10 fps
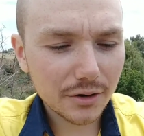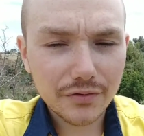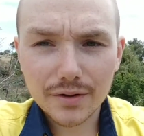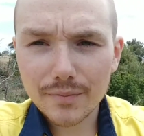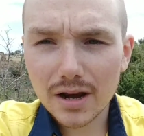don't
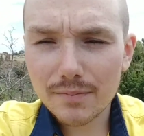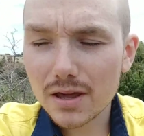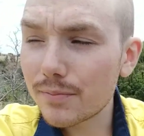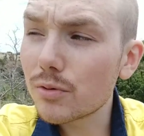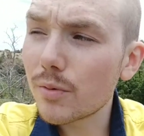think many
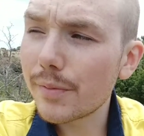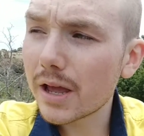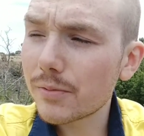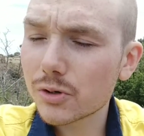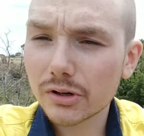people will be
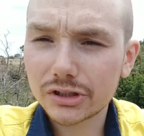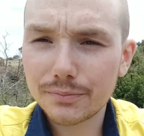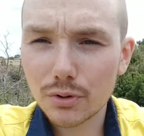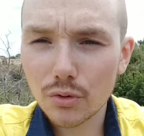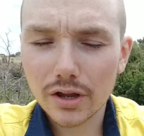able to
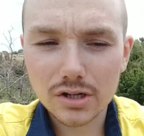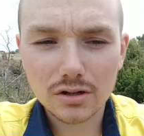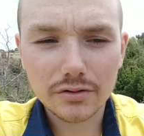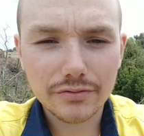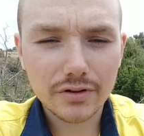actually pull that
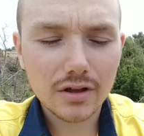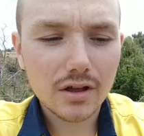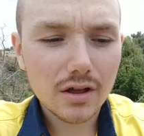off,